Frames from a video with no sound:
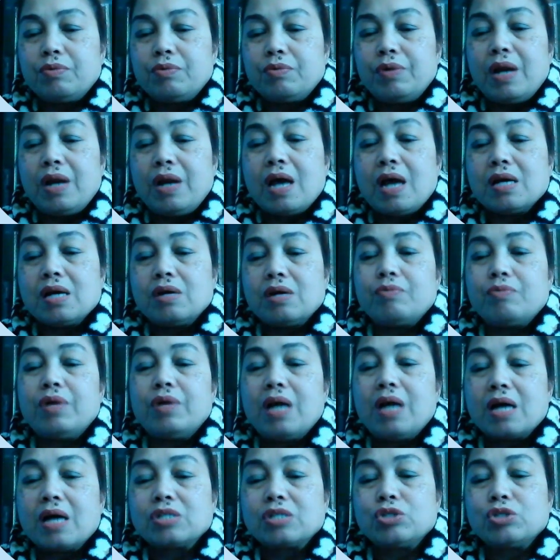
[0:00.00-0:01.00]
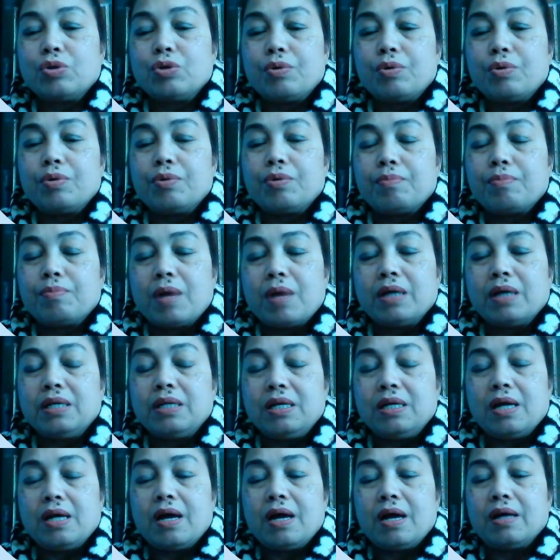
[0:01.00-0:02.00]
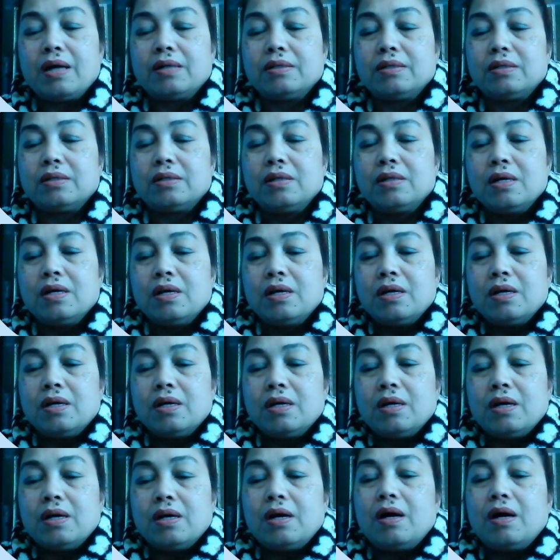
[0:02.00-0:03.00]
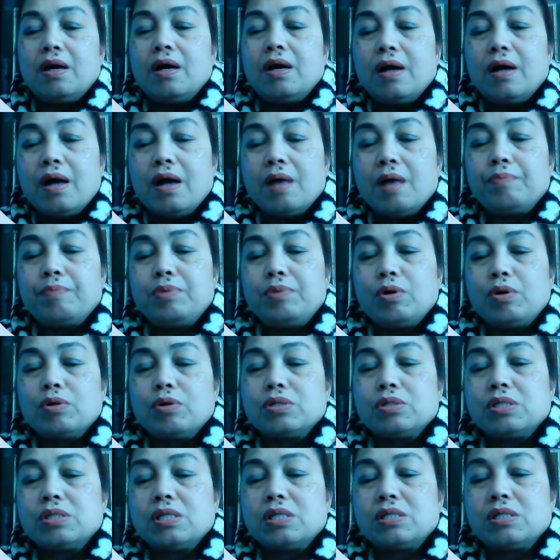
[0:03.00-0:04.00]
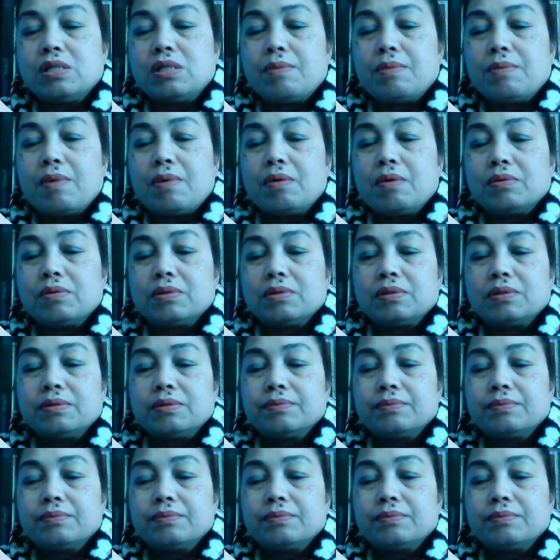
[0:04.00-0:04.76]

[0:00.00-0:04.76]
relax your body and help your system out.